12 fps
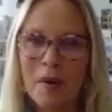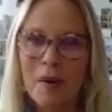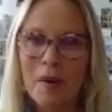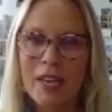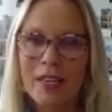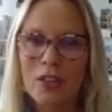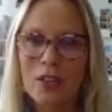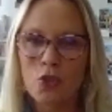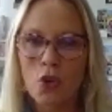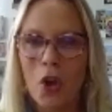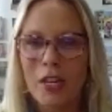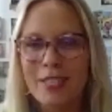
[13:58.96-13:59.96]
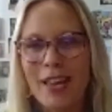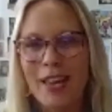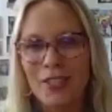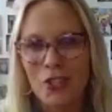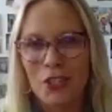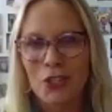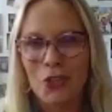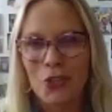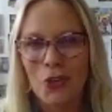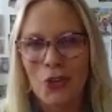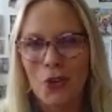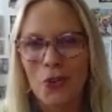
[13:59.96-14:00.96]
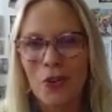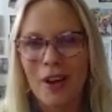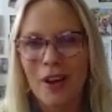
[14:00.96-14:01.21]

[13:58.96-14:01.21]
It can draw attention to you.